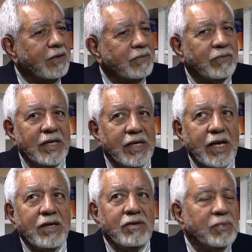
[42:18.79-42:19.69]
we
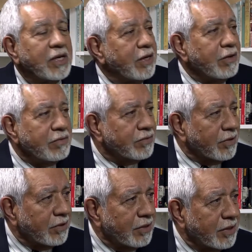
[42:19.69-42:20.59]
need to be
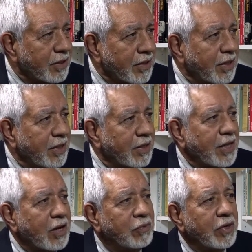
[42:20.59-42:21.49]
careful
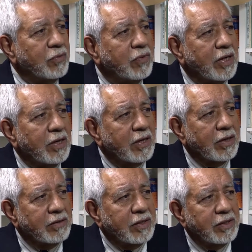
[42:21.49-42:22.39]
that when we
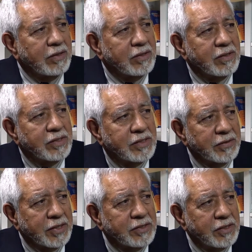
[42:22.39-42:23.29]
are in
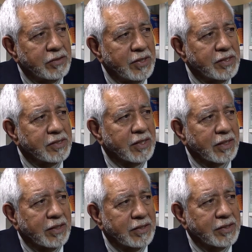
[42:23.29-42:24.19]
serious situations
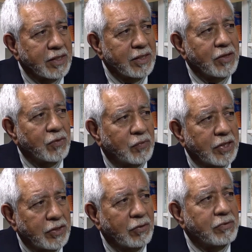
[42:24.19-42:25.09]
like this, we
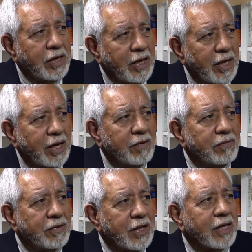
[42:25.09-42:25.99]
don't
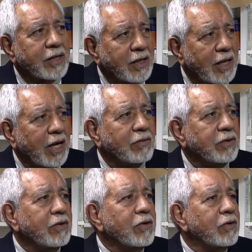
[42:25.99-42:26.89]
have that
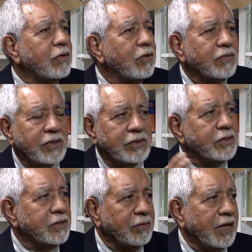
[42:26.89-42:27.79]
cloud over
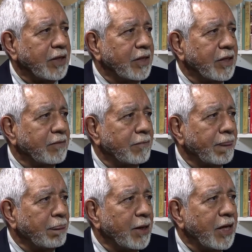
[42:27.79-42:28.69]
decision making.
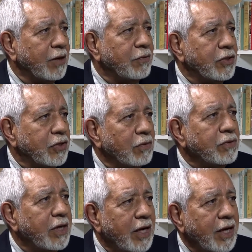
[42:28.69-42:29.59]
And we
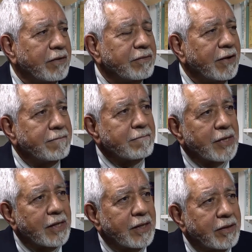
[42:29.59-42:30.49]
don't have
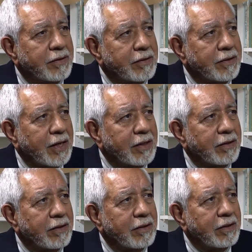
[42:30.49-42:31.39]
that
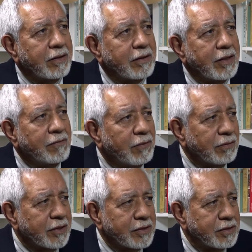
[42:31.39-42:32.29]

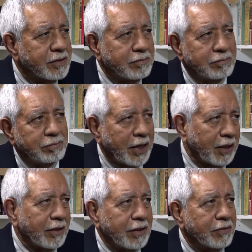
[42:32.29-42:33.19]
influence
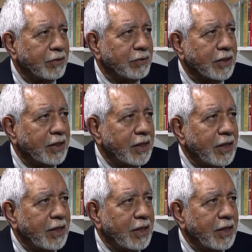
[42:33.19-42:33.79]
peddling, if you will,